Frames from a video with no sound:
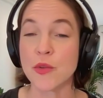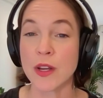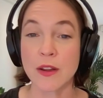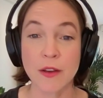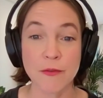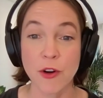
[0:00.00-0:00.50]
doing
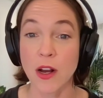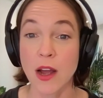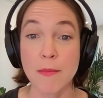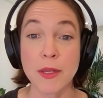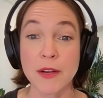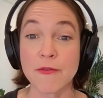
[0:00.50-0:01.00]
it for a
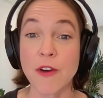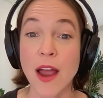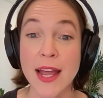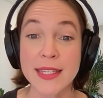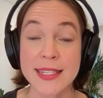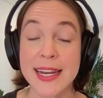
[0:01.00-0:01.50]
couple of
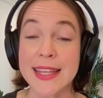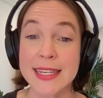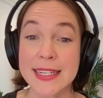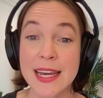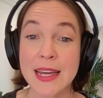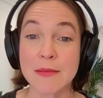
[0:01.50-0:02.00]
friends." And at
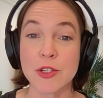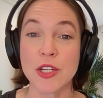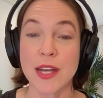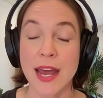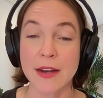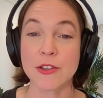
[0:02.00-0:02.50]
the time, she
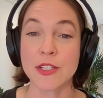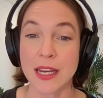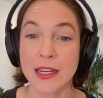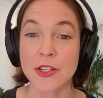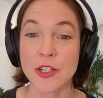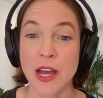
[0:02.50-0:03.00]
had had her
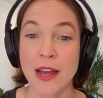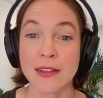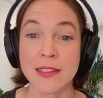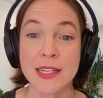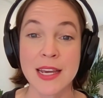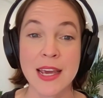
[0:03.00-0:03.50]
second
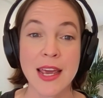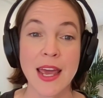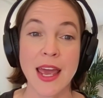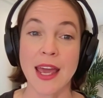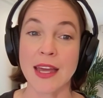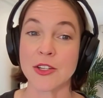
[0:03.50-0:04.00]
child,
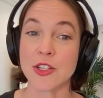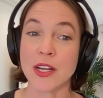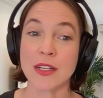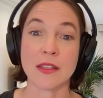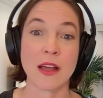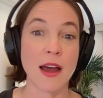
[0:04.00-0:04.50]
and she
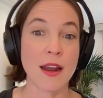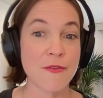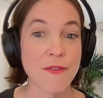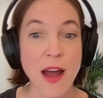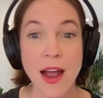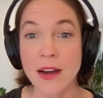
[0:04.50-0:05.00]
had a lot of
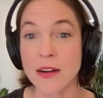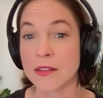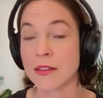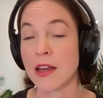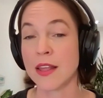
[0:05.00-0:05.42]
fire.